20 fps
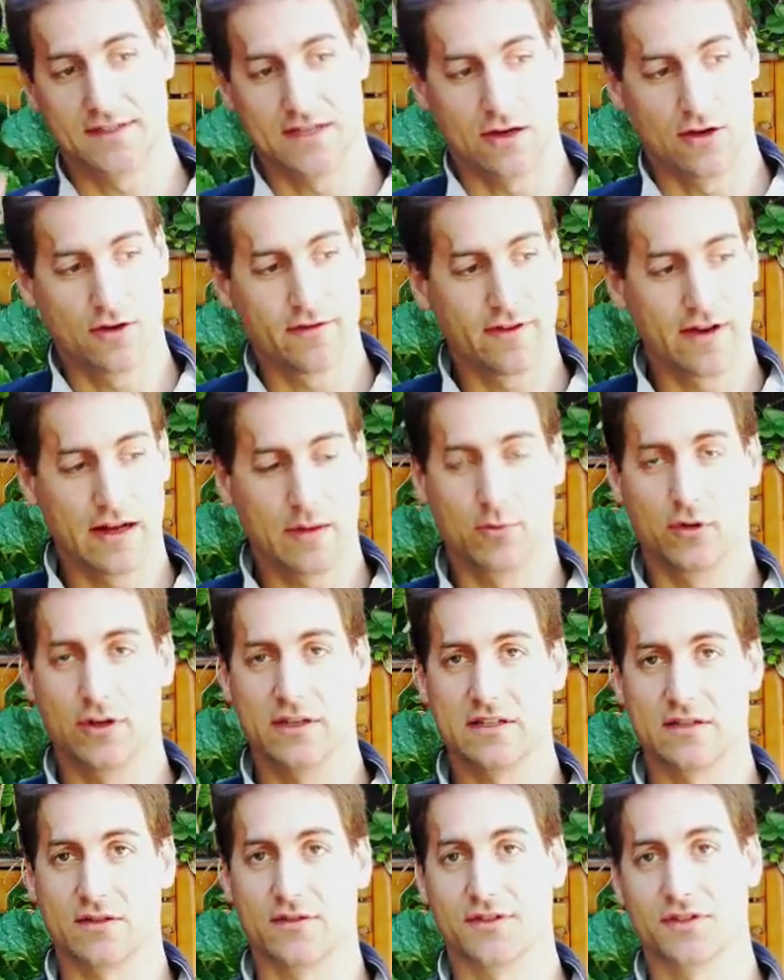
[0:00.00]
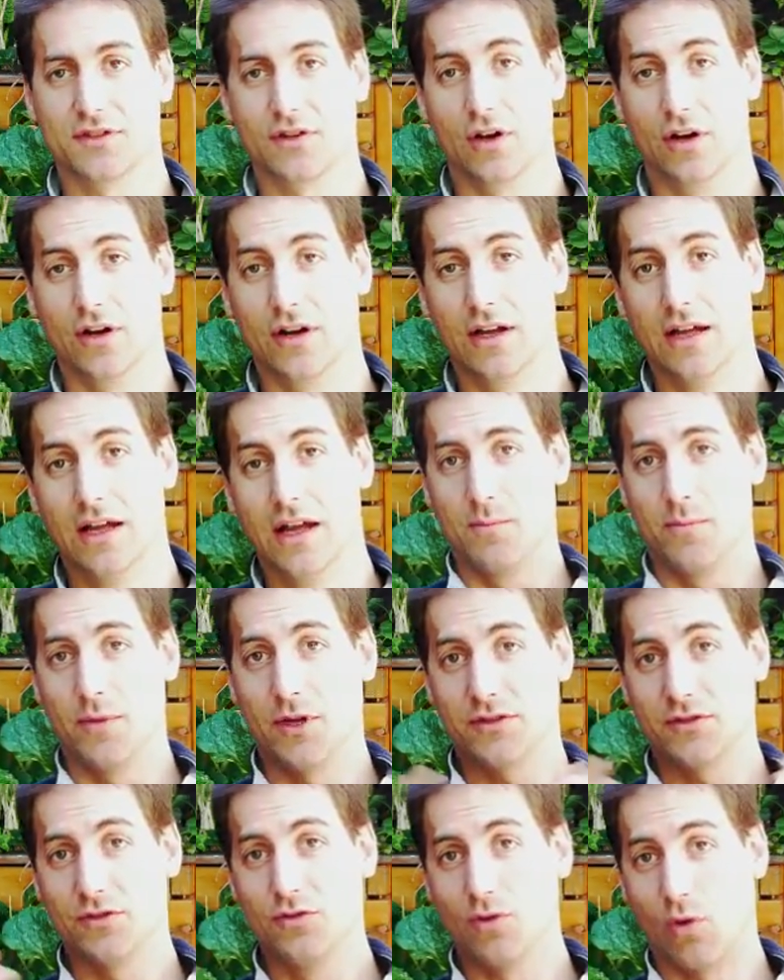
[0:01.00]
They're available in the soil,
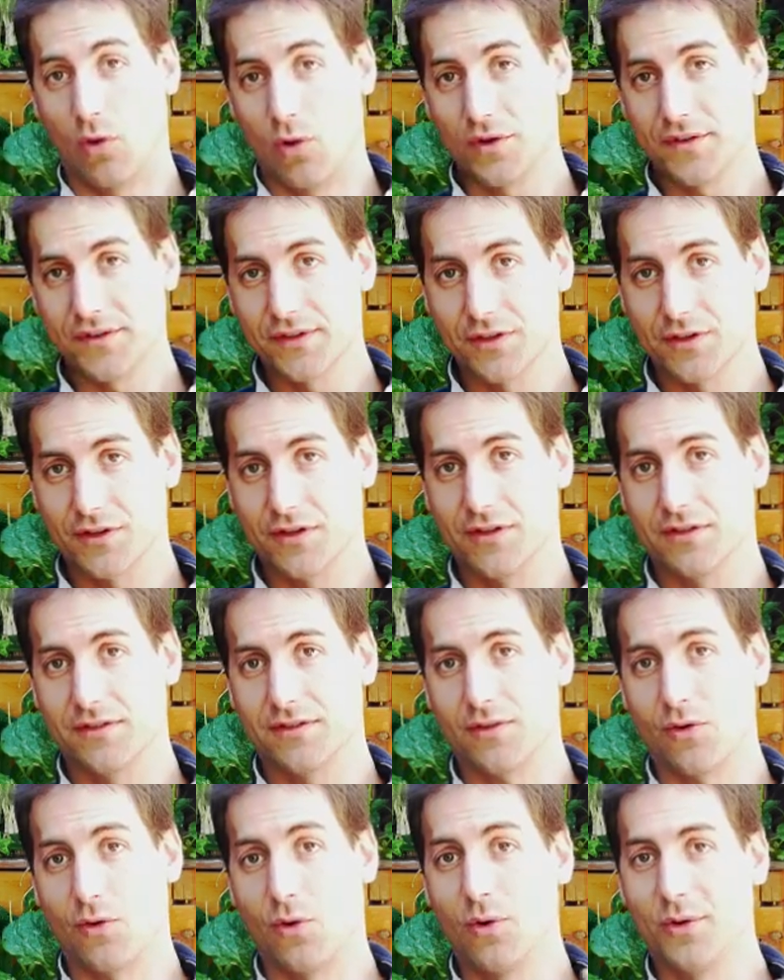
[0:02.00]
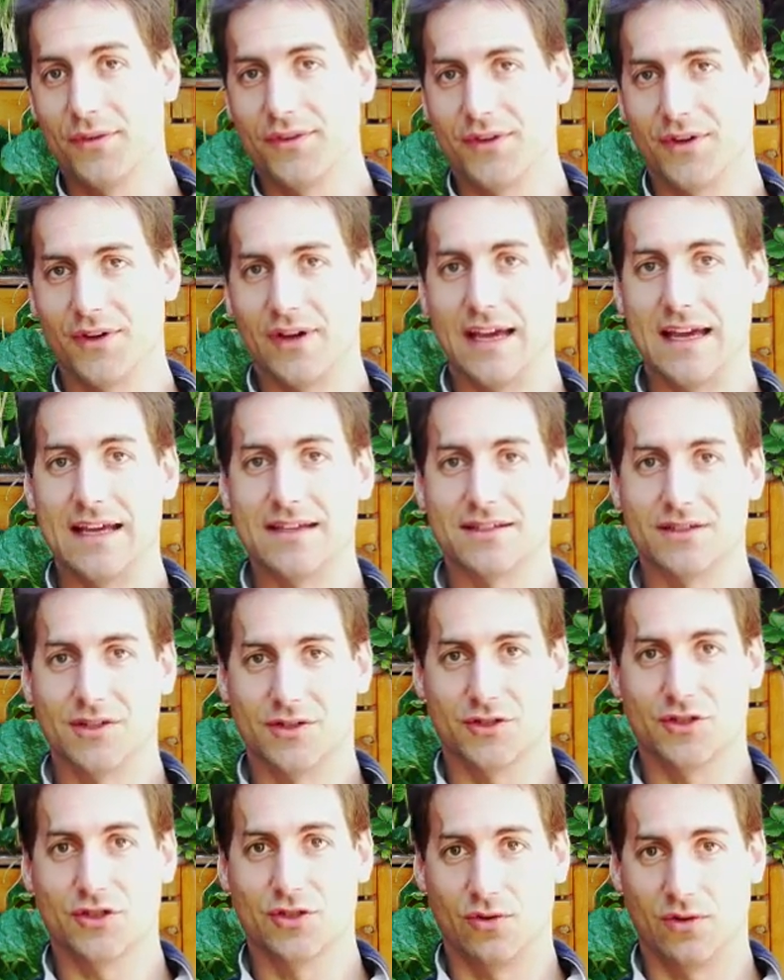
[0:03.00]
but you also got other
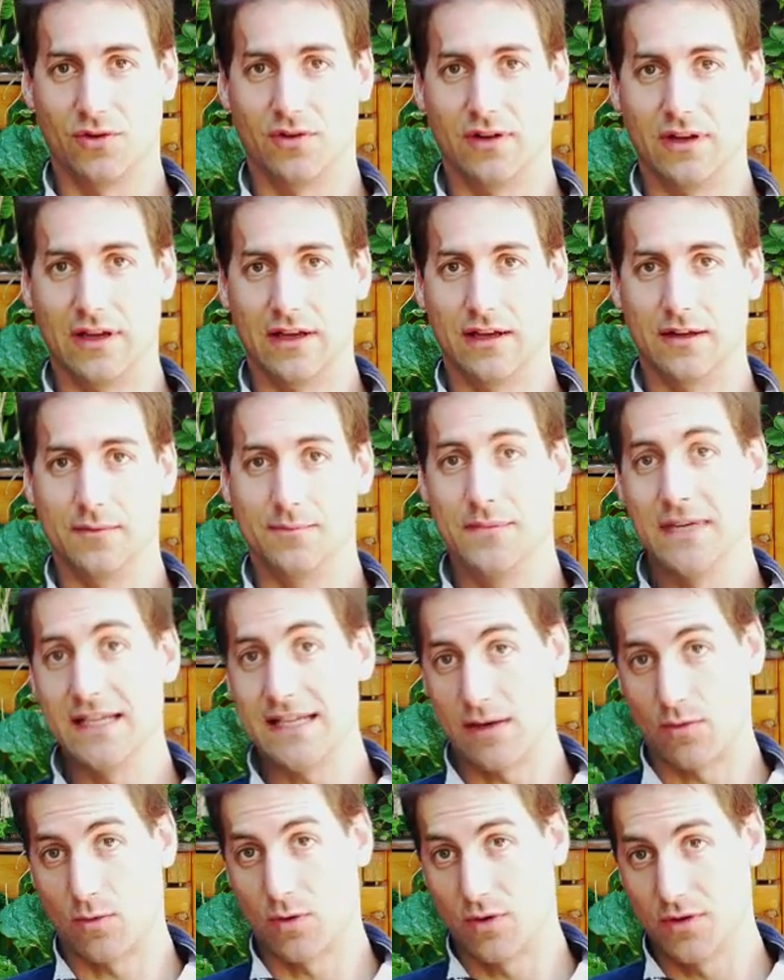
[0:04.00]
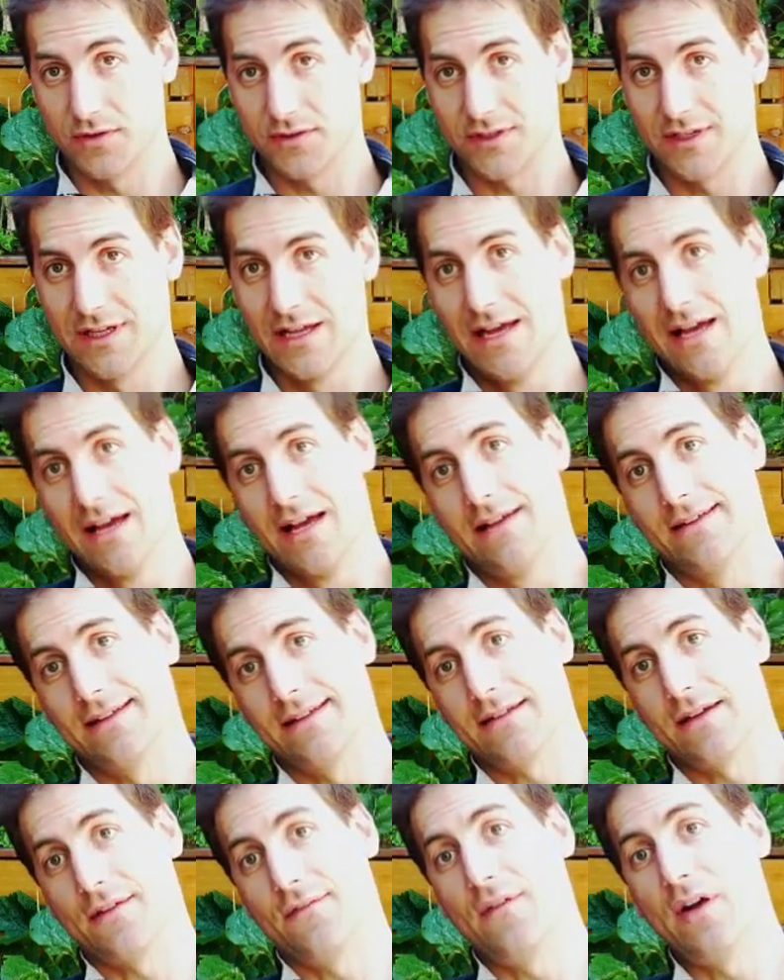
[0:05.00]
essential minerals
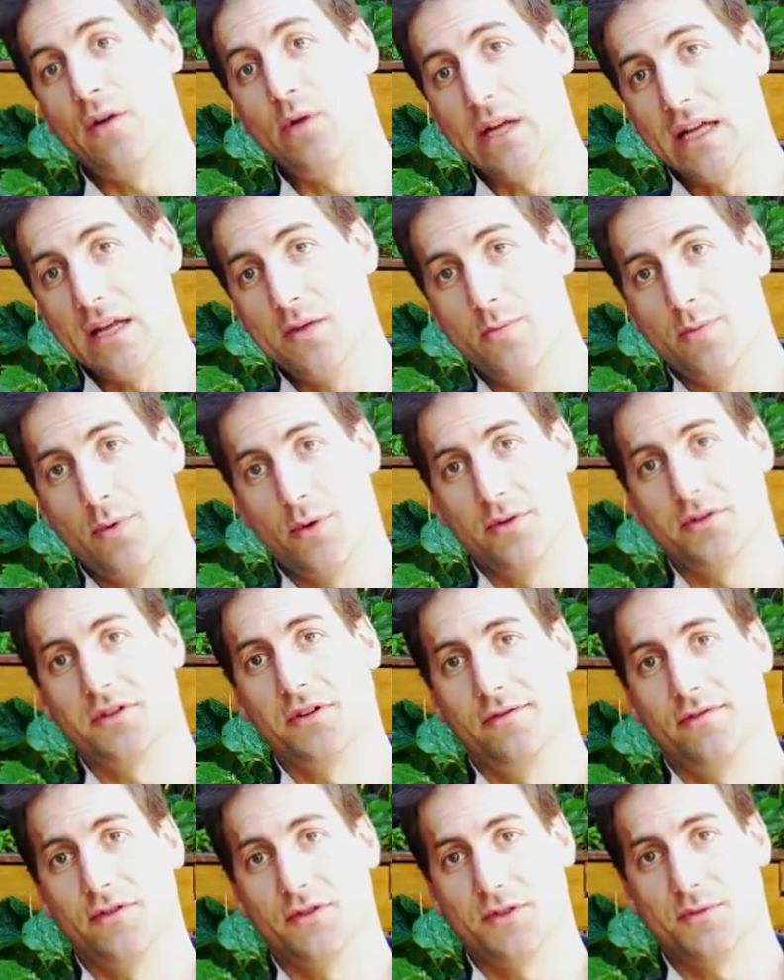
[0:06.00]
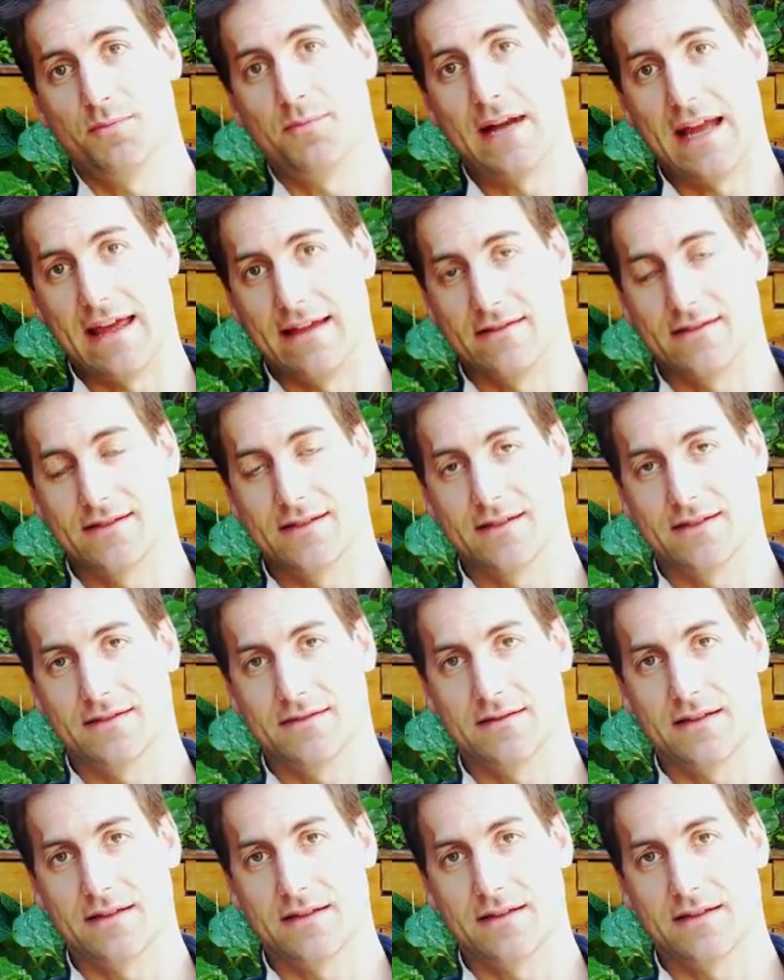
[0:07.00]
that are very important for the plants.